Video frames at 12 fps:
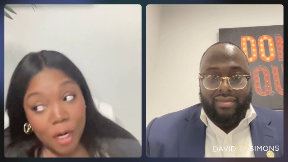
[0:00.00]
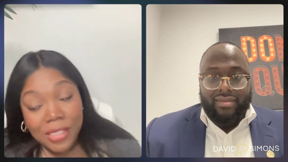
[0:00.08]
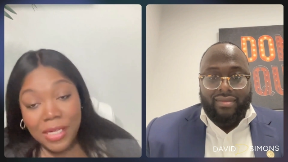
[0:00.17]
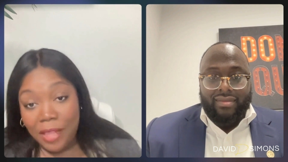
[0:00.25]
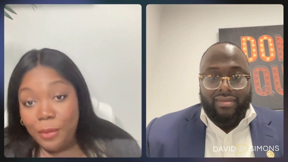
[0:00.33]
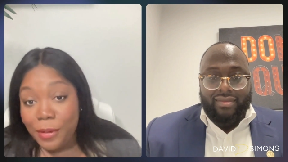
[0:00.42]
Speaker 1: to charge
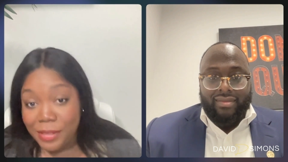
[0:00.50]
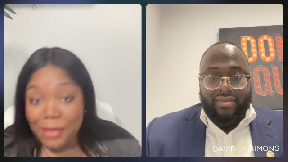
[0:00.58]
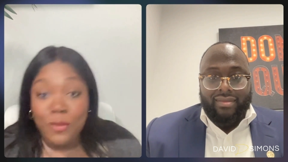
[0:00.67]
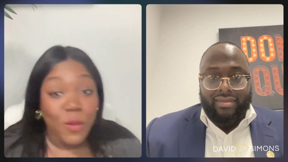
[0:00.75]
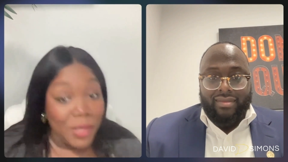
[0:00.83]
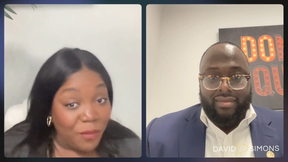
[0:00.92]
the other person.
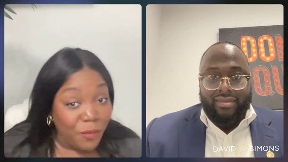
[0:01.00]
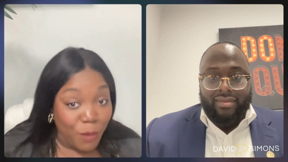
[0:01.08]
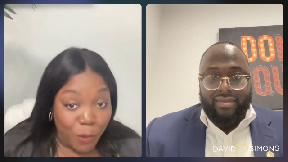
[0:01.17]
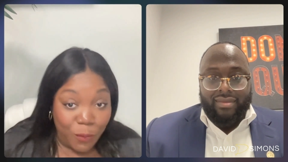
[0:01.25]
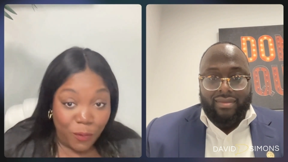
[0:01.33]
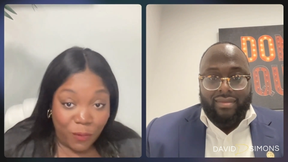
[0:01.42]
I'm doing this for
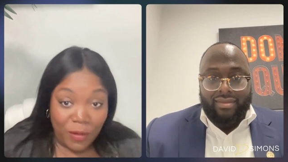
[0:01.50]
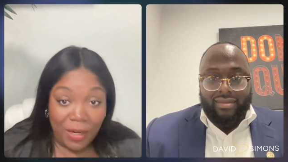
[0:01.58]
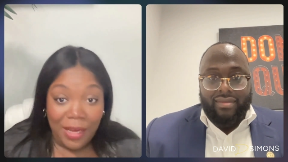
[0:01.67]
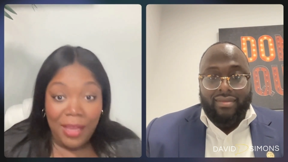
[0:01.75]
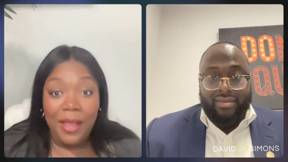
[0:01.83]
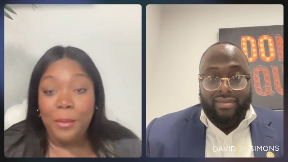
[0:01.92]
you for
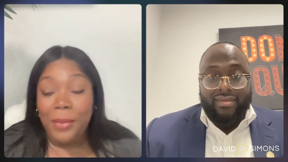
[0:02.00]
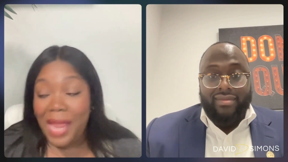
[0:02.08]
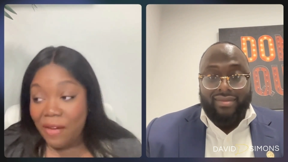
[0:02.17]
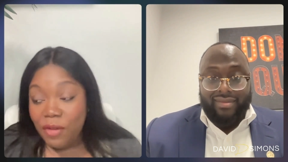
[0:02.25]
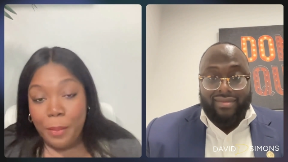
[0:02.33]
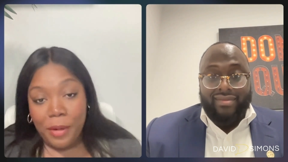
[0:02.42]
free. But
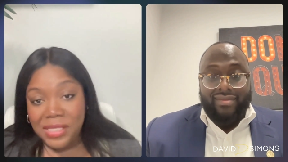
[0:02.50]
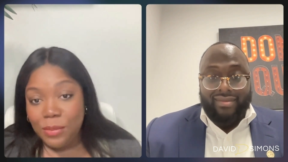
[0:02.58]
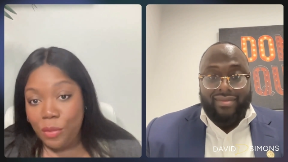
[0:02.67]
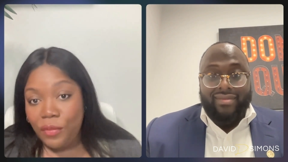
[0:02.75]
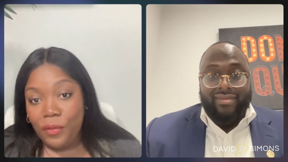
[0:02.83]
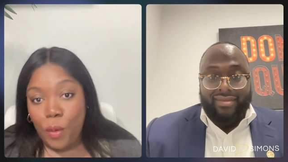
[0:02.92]
every person
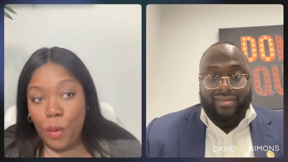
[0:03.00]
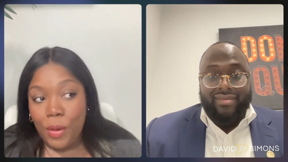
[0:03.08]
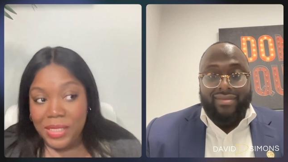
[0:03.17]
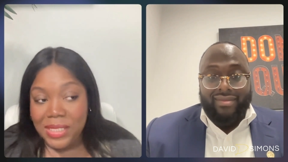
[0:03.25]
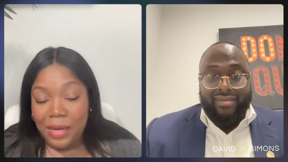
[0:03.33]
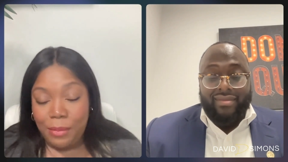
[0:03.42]
moving forward
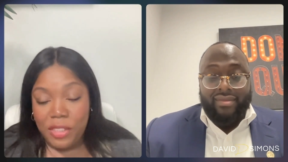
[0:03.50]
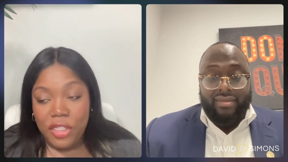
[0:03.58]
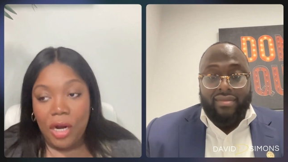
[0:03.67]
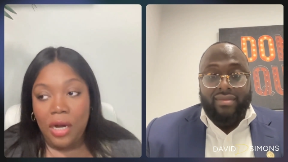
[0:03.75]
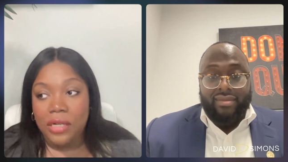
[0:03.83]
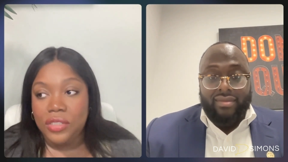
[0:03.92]
is going to be
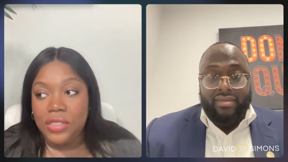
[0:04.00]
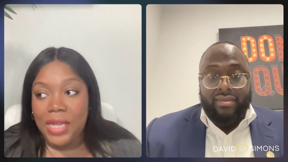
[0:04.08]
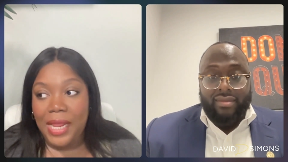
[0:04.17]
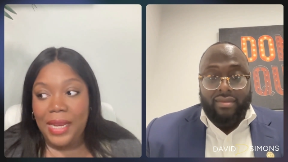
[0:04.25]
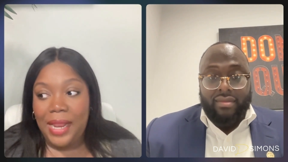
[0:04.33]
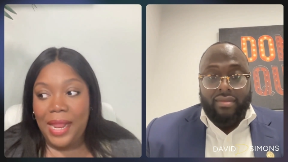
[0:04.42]
charged.
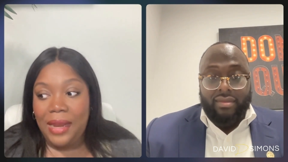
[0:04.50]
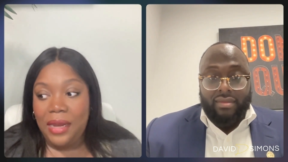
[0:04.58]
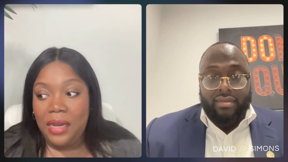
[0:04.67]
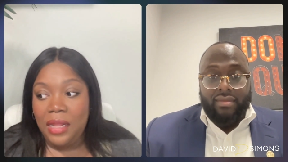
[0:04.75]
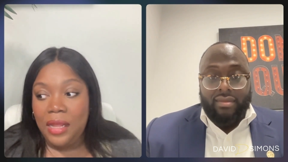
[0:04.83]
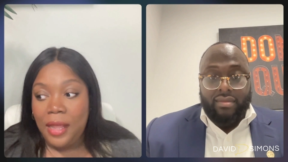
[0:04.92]
And
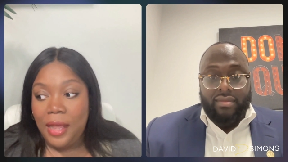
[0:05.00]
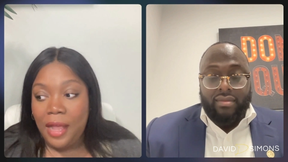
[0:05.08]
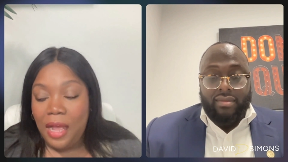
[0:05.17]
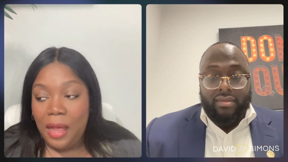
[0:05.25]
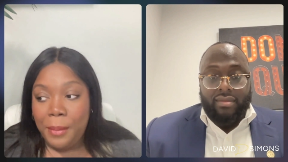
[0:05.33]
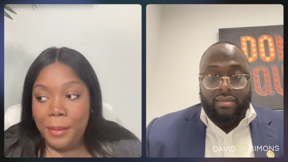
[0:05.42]
then,
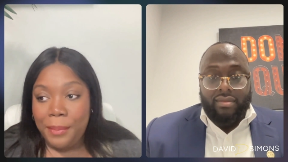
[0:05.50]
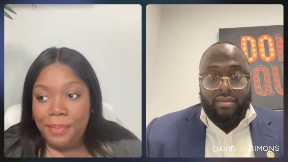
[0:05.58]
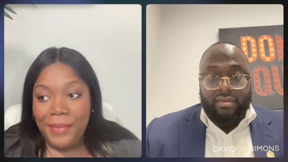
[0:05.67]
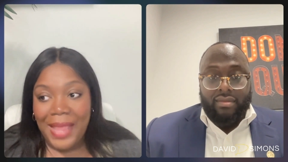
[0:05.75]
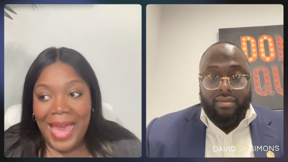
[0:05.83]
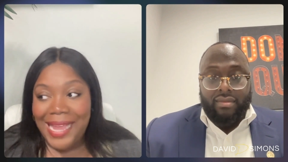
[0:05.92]
um,
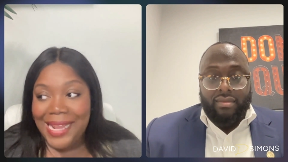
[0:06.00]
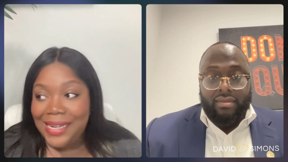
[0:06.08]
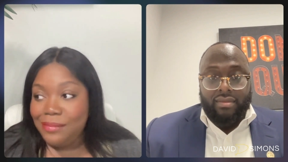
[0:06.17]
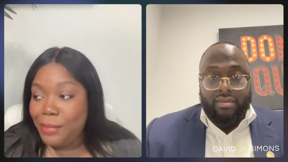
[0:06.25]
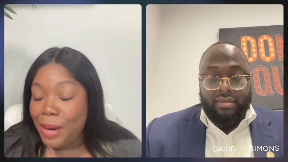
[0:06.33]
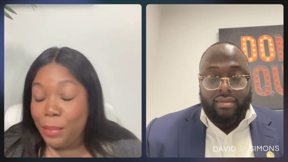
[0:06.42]

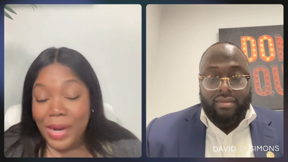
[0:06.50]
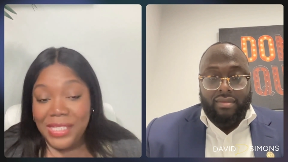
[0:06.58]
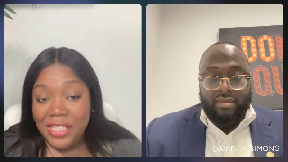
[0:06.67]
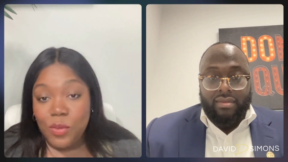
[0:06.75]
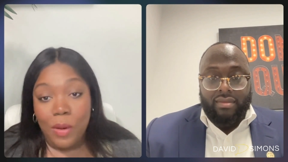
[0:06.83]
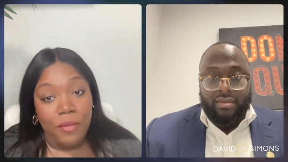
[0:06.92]
I, my
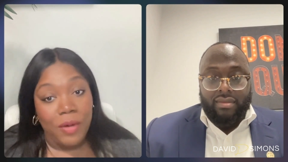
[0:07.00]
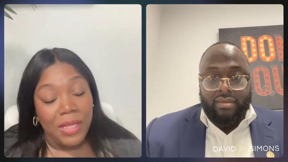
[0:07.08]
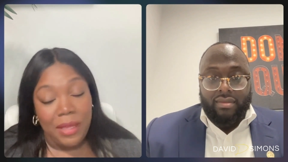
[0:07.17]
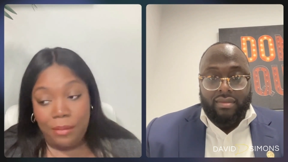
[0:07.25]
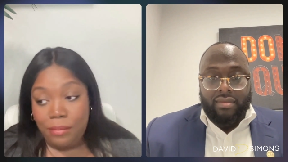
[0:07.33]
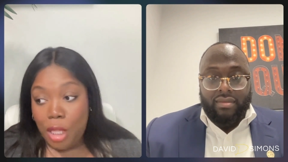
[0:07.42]
prices were
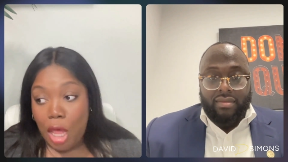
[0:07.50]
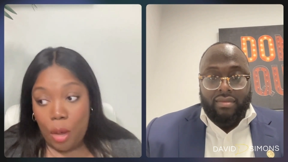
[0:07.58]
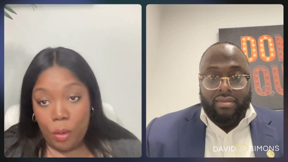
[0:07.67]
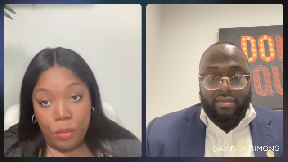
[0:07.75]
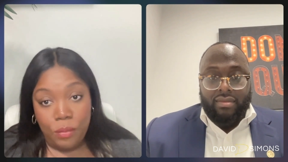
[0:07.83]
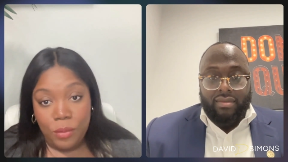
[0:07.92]
really
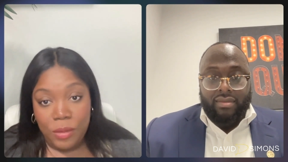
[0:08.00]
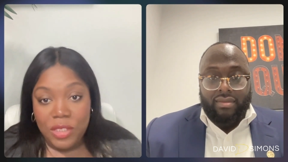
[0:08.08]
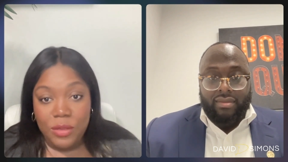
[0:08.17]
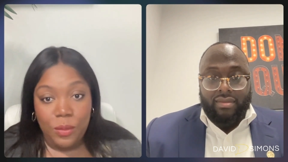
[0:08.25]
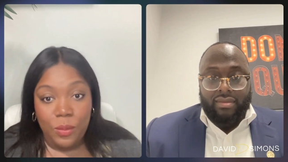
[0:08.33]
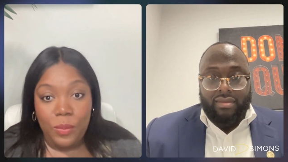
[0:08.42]
low,
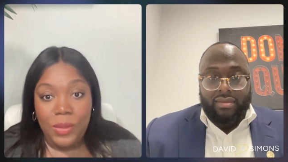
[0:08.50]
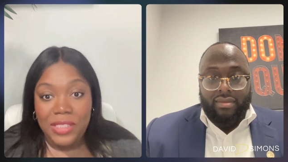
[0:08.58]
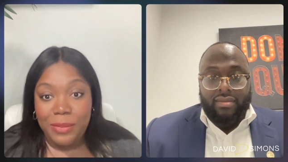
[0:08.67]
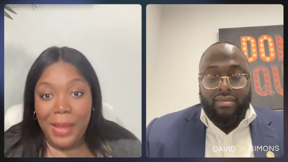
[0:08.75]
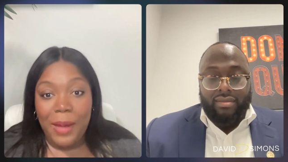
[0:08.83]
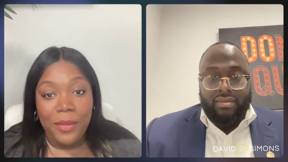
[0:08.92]
which,
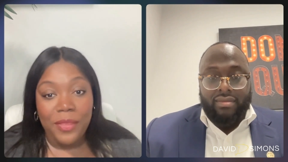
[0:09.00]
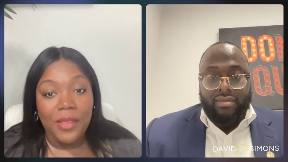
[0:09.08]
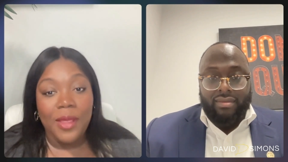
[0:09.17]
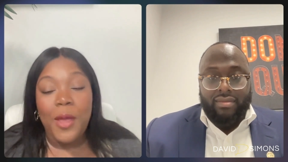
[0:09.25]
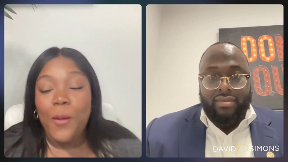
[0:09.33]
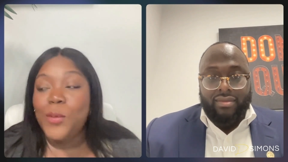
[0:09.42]
which met with,
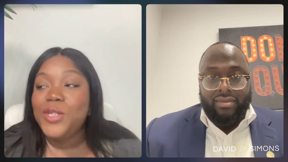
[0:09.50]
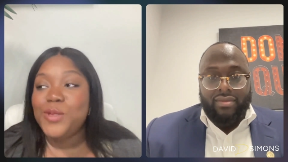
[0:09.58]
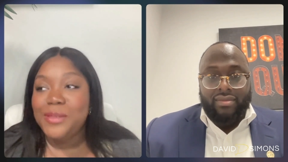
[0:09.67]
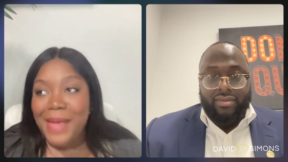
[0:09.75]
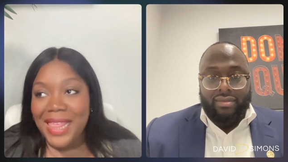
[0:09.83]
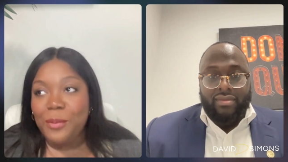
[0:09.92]
which
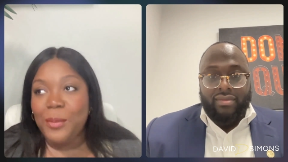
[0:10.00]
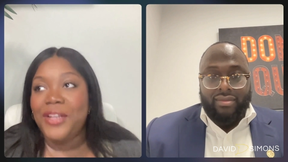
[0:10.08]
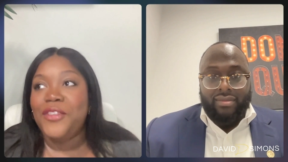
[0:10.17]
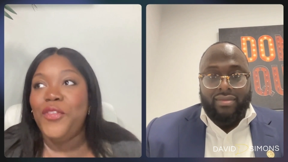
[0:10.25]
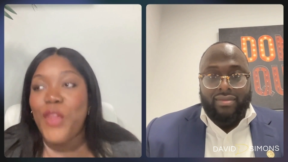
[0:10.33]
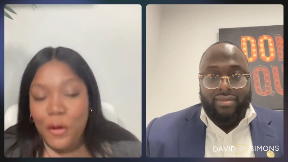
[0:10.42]
was met
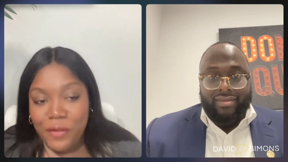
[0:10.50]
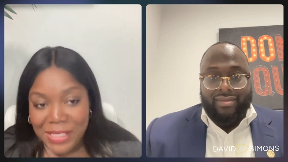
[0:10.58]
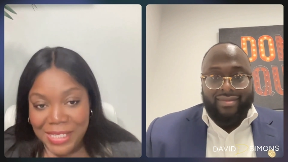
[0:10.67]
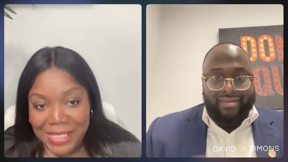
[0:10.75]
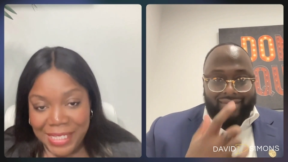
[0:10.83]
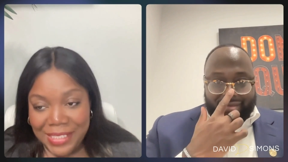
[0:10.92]
with no
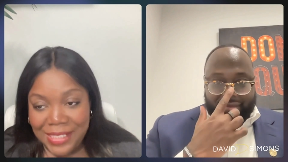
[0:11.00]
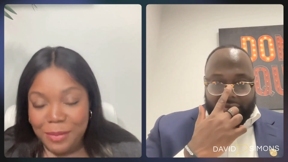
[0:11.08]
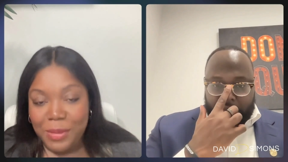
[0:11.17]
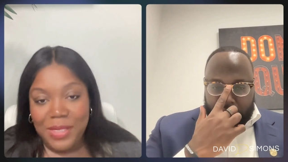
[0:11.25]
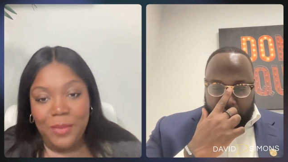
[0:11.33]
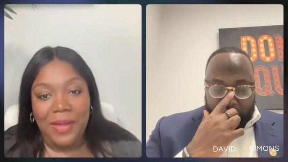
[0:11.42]
resistance
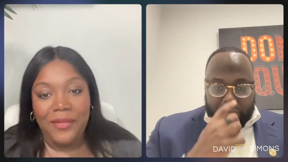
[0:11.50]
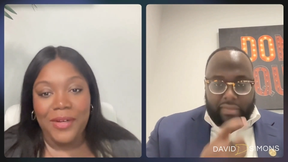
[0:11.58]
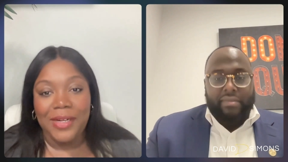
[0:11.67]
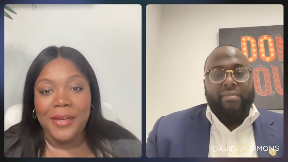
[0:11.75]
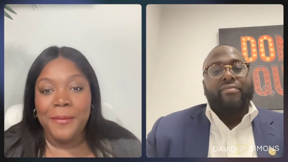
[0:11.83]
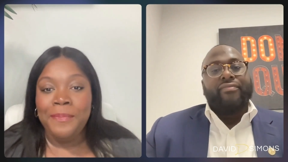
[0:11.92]

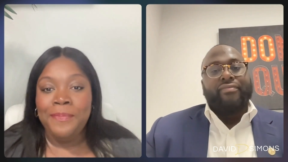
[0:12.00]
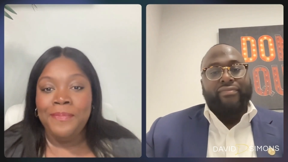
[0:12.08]
whatsoever.